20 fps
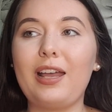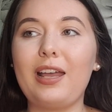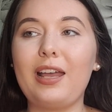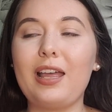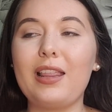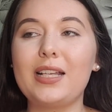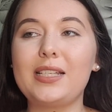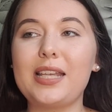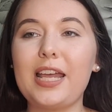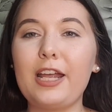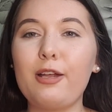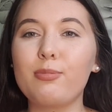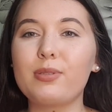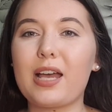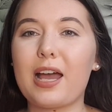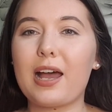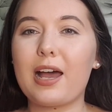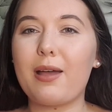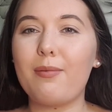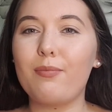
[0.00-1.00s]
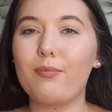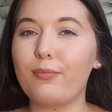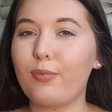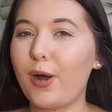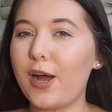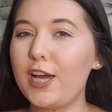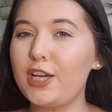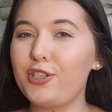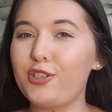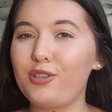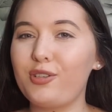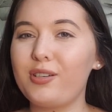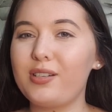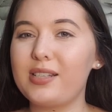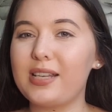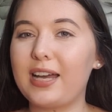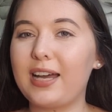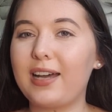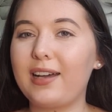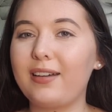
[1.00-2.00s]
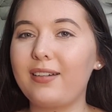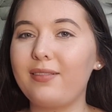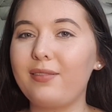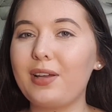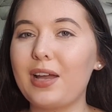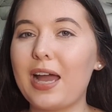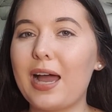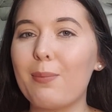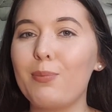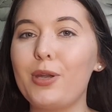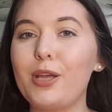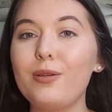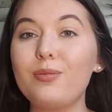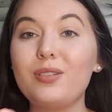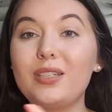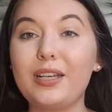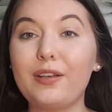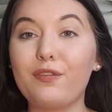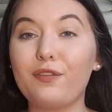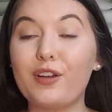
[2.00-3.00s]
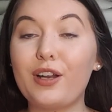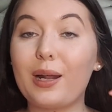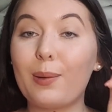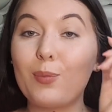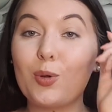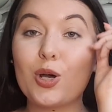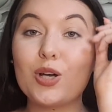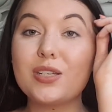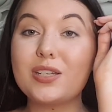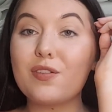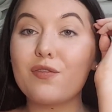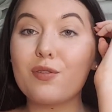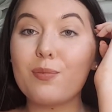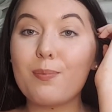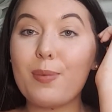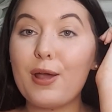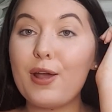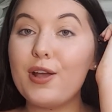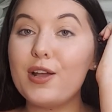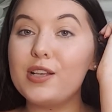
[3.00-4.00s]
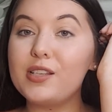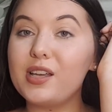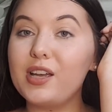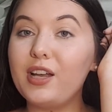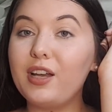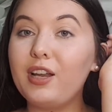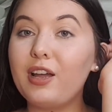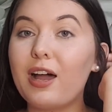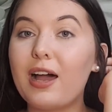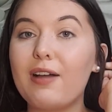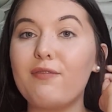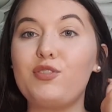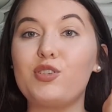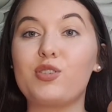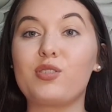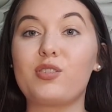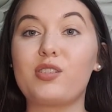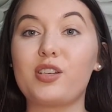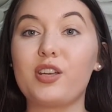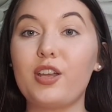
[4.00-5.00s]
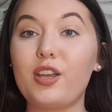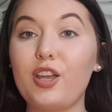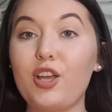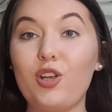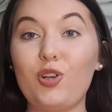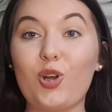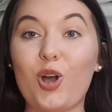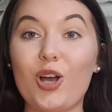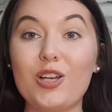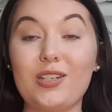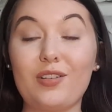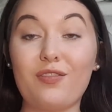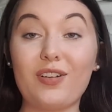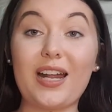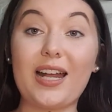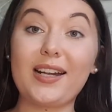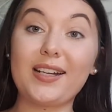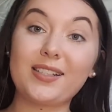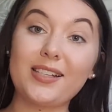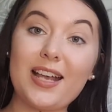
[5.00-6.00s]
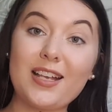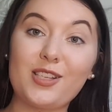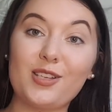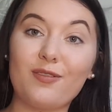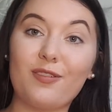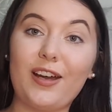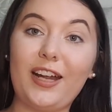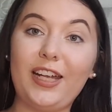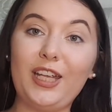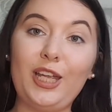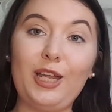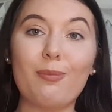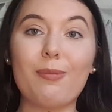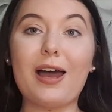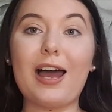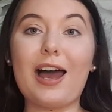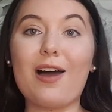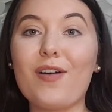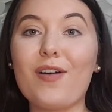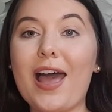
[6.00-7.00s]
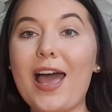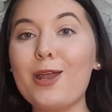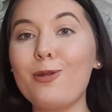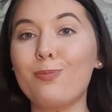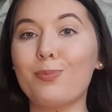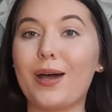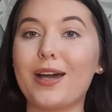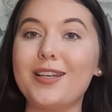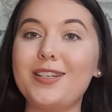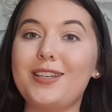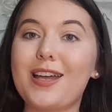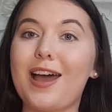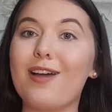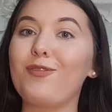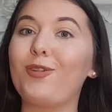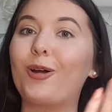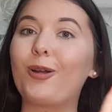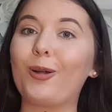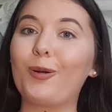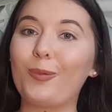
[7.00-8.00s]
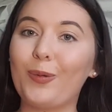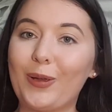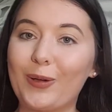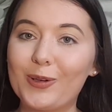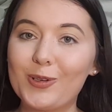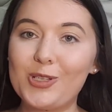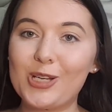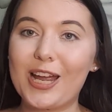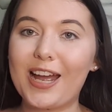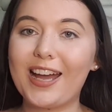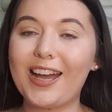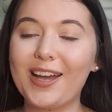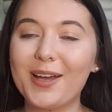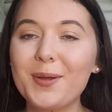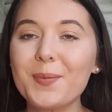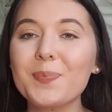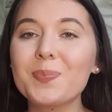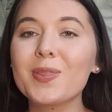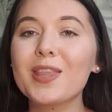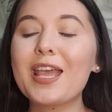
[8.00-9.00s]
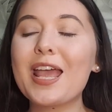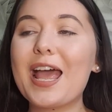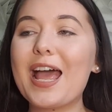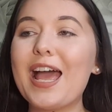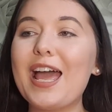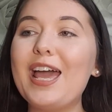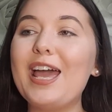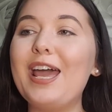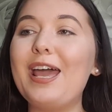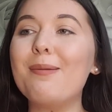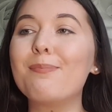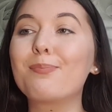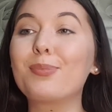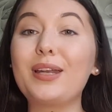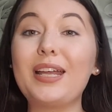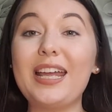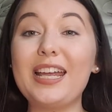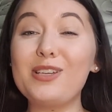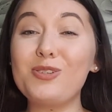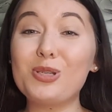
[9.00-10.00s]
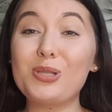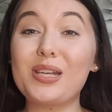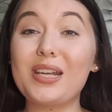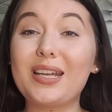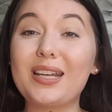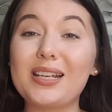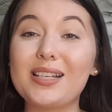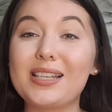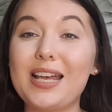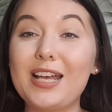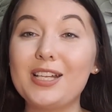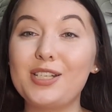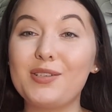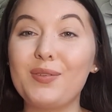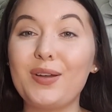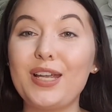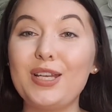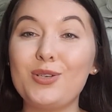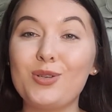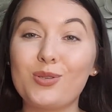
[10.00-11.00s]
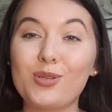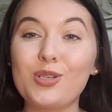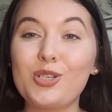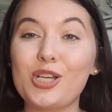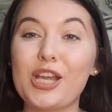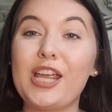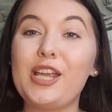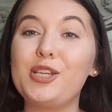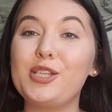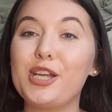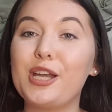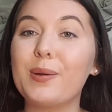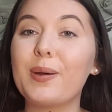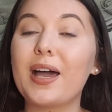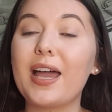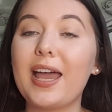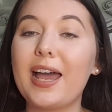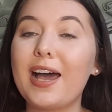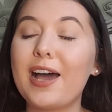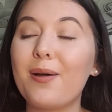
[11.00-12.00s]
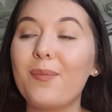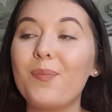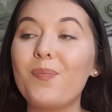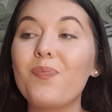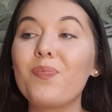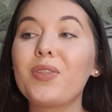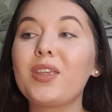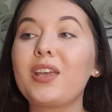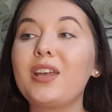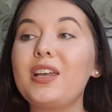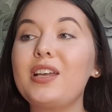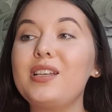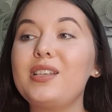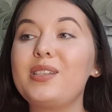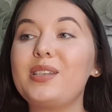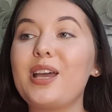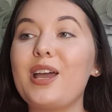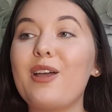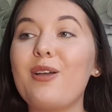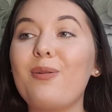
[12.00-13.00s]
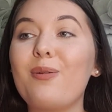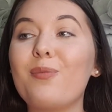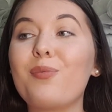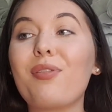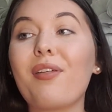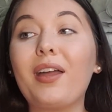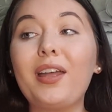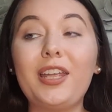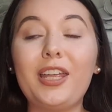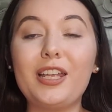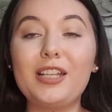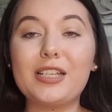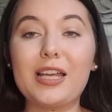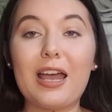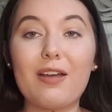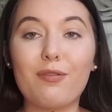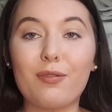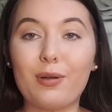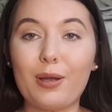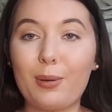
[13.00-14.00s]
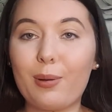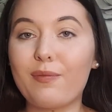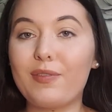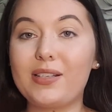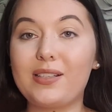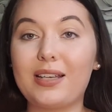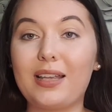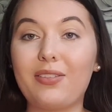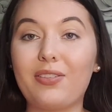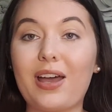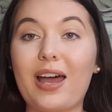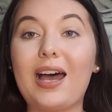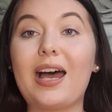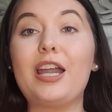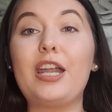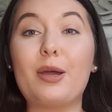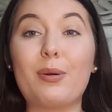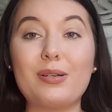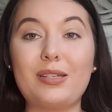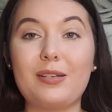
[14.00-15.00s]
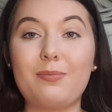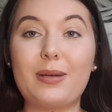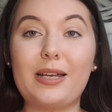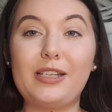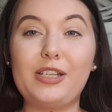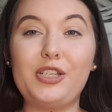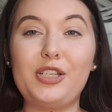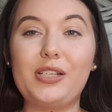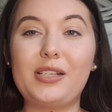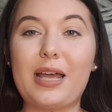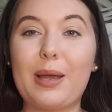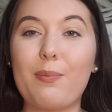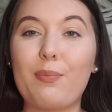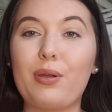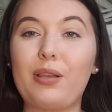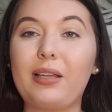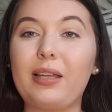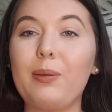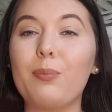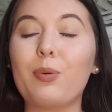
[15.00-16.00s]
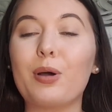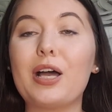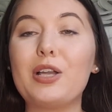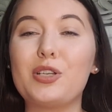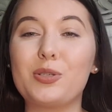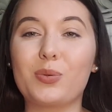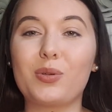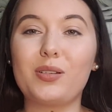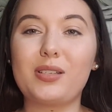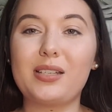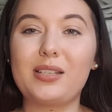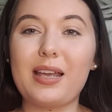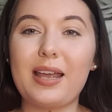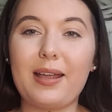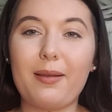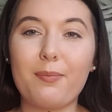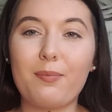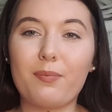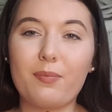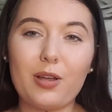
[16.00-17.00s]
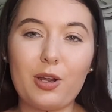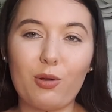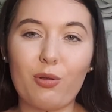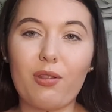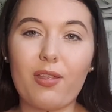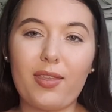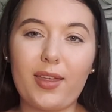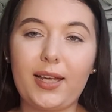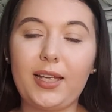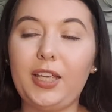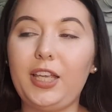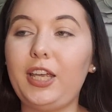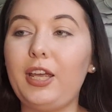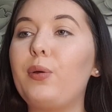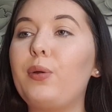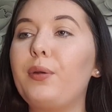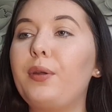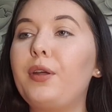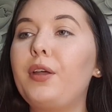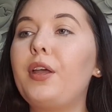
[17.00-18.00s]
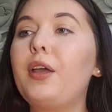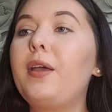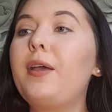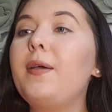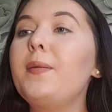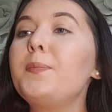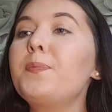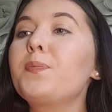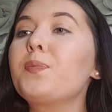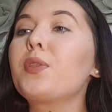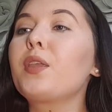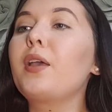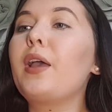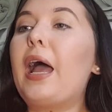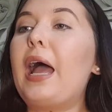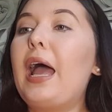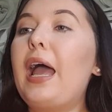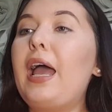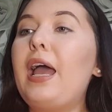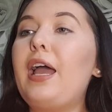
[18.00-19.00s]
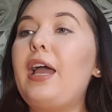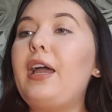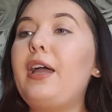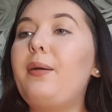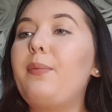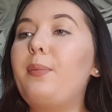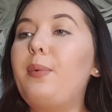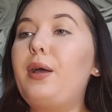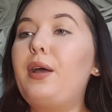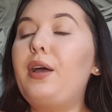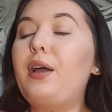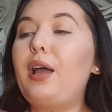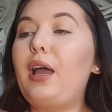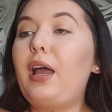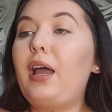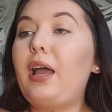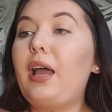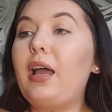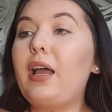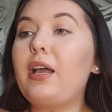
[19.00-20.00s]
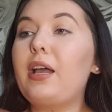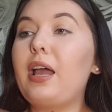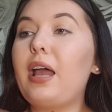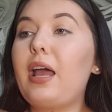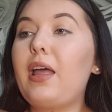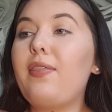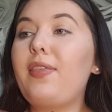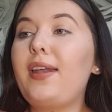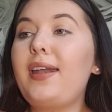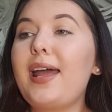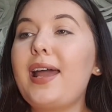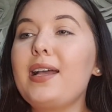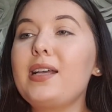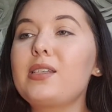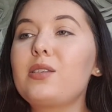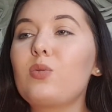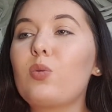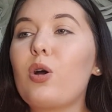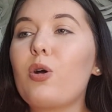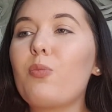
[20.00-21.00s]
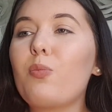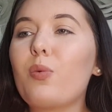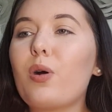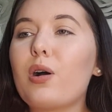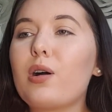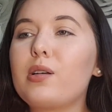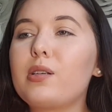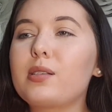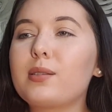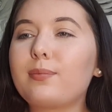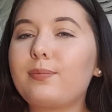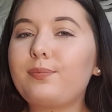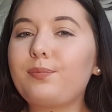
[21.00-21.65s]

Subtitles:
at the same time, why shouldn't I? I'm no different. I'm not a different person. I've just got a different accessory. You might headband, I've got a wheelchair, but it is just an accessory. It doesn't change who I am. So thank you to whoever said that. I know I did message you separately, but I just want to say another thank you. The next one was,